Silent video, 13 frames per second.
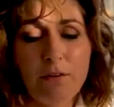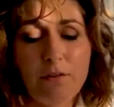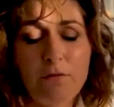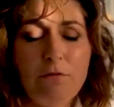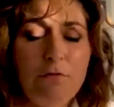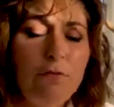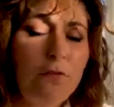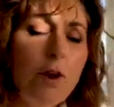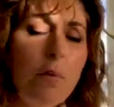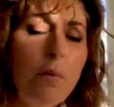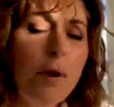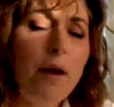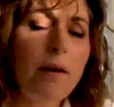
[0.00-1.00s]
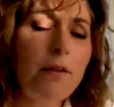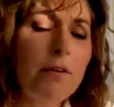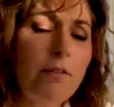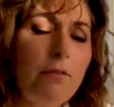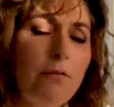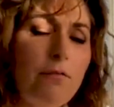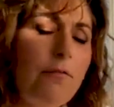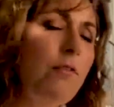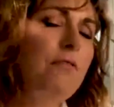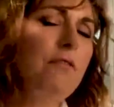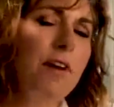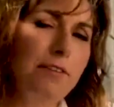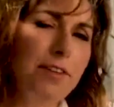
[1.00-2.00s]
For about 4
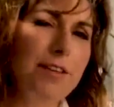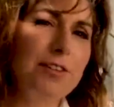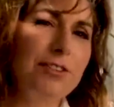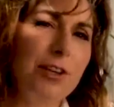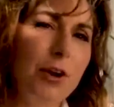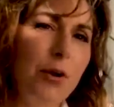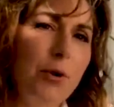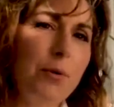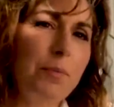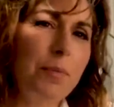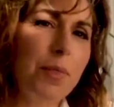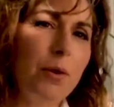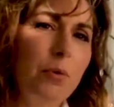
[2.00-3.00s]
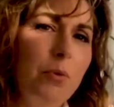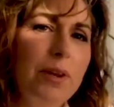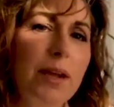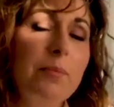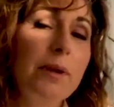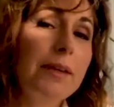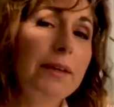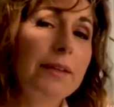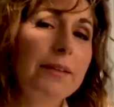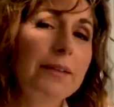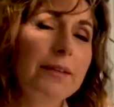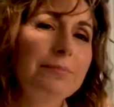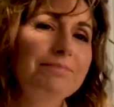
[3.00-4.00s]
or 5 years ago, when I
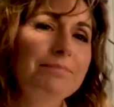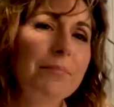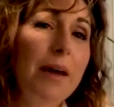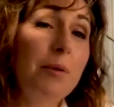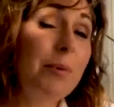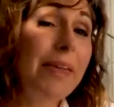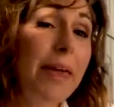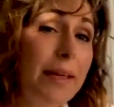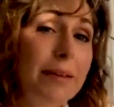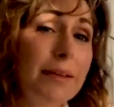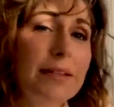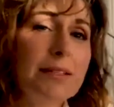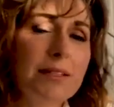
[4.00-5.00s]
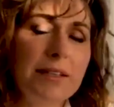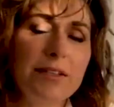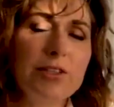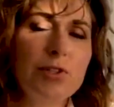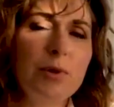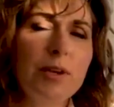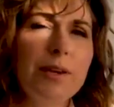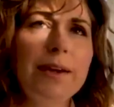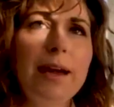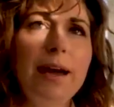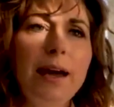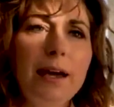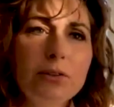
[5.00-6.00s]
began listening to a
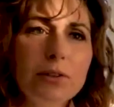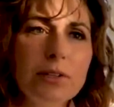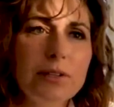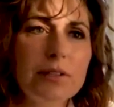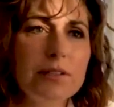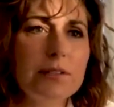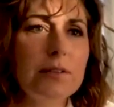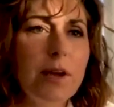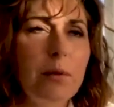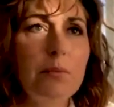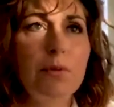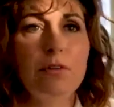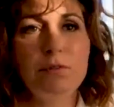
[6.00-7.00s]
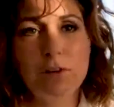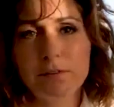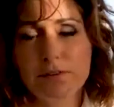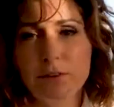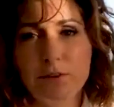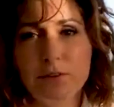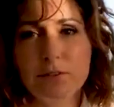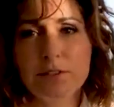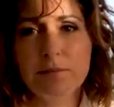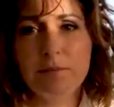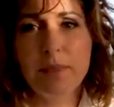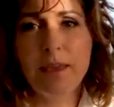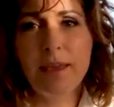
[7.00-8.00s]
countless number of love songs,
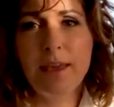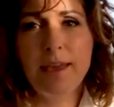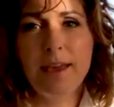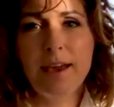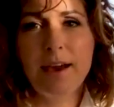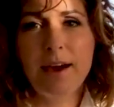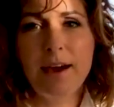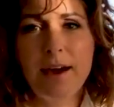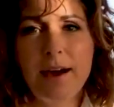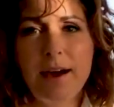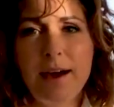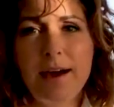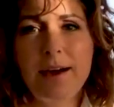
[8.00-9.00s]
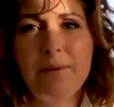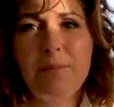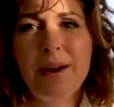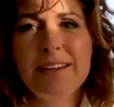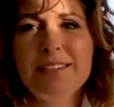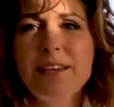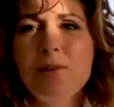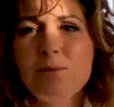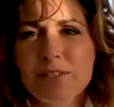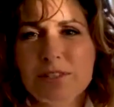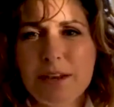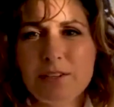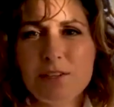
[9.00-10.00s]
my idea
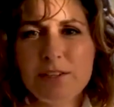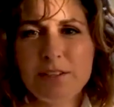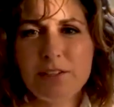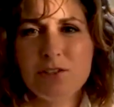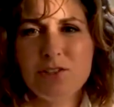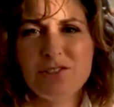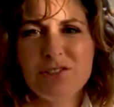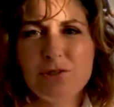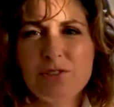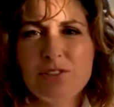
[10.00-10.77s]
was actually to